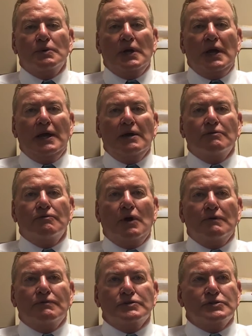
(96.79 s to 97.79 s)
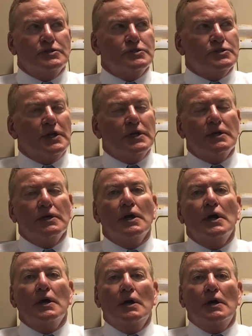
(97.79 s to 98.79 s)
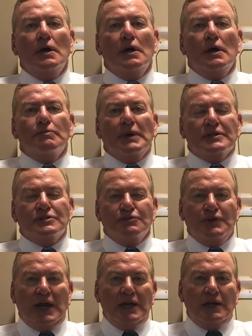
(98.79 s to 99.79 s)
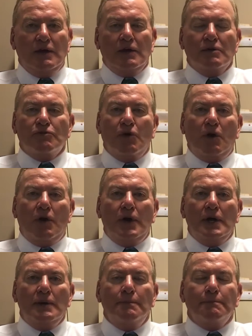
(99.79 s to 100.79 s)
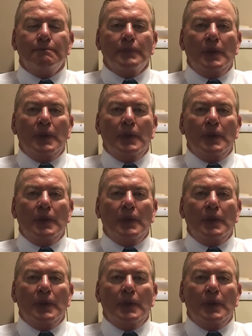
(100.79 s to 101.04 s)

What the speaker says: We have offices in Pennsylvania and Florida,